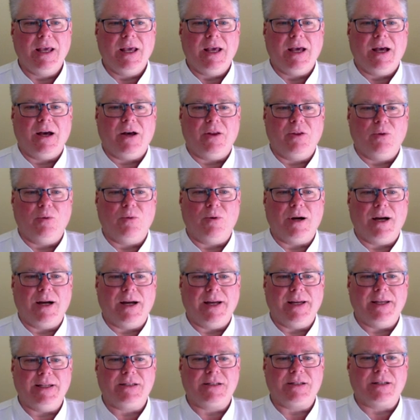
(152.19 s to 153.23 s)

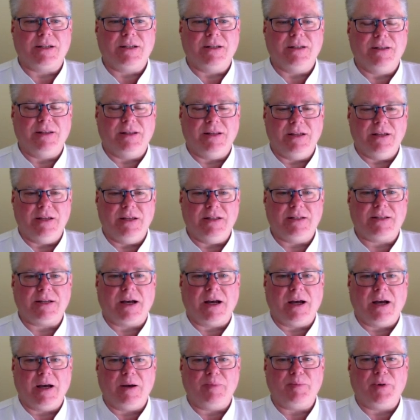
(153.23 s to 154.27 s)
Otherwise, the
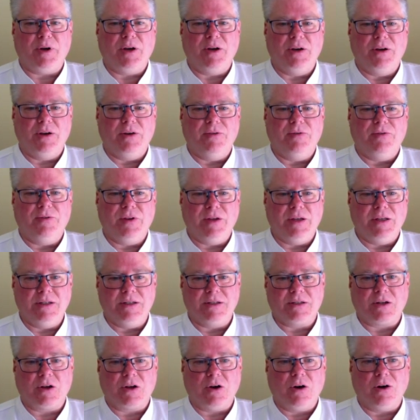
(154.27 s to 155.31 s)
top of
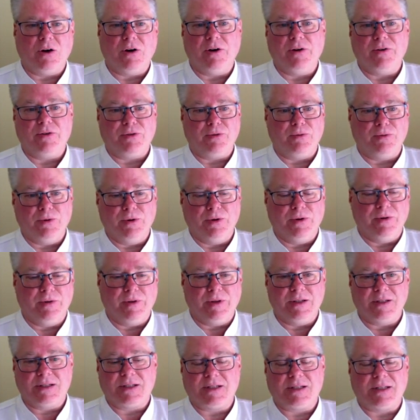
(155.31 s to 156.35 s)
his hearth or
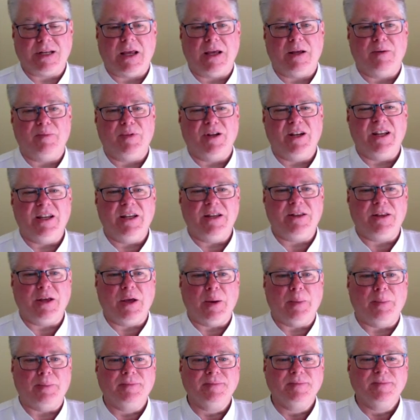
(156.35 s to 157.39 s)
this stand beneath
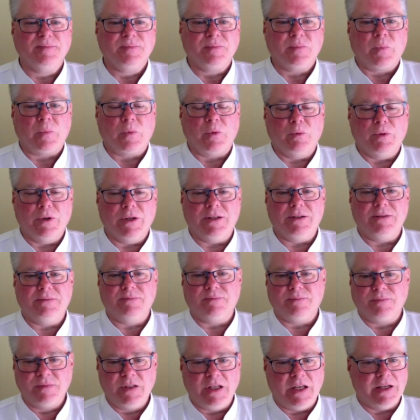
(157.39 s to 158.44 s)
him would
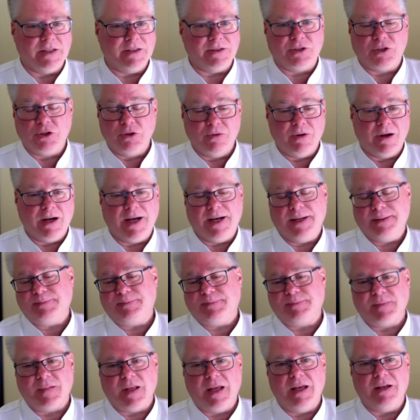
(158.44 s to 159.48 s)
get too hot
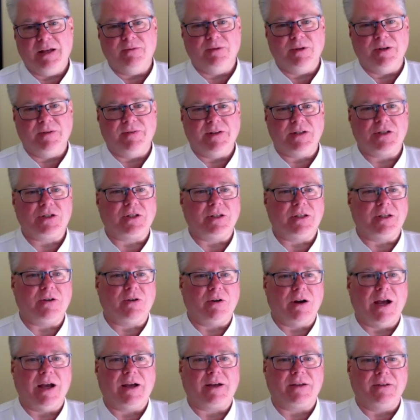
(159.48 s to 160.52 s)
and would eventually
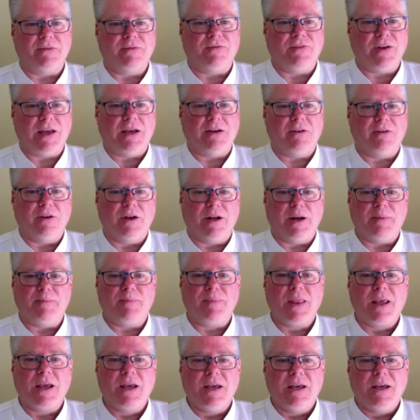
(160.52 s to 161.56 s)
crack and fail on him.
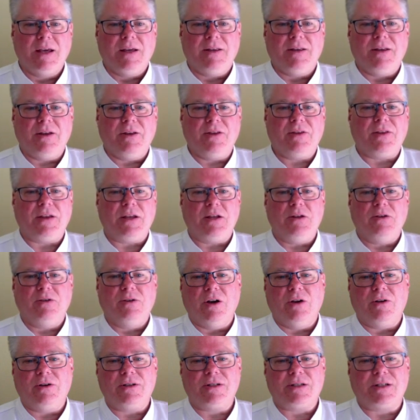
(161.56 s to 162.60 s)
The other thing you'll
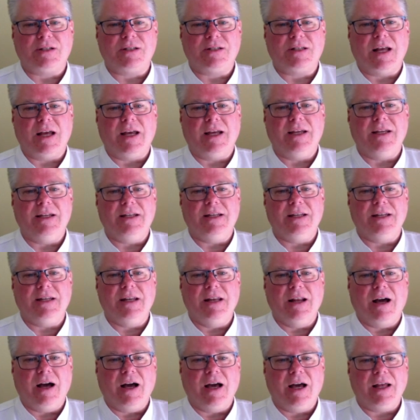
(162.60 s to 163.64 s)
notice is that he did
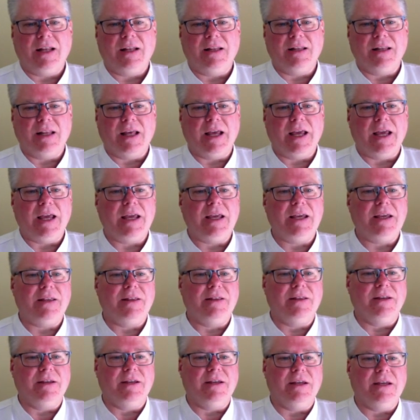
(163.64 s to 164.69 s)
not lay
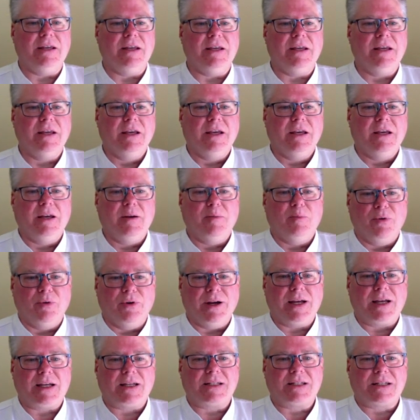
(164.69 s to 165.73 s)
the
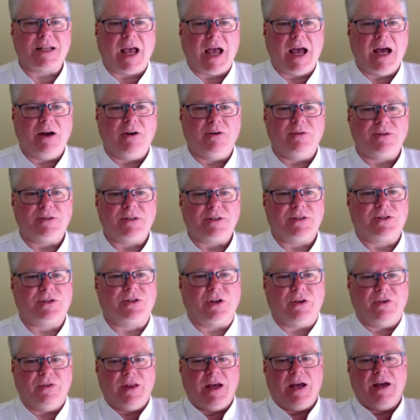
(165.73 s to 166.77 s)
bricks out
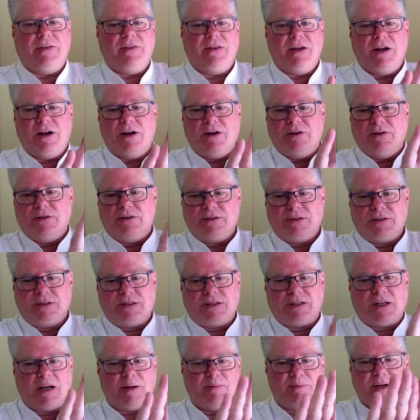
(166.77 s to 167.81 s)
so that they're
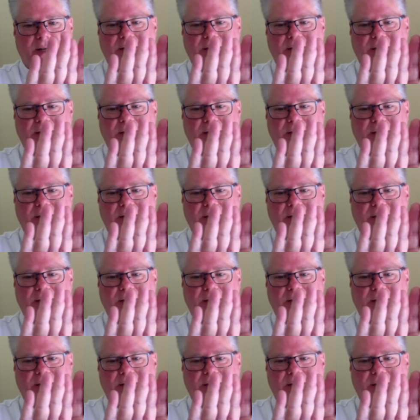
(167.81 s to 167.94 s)
side by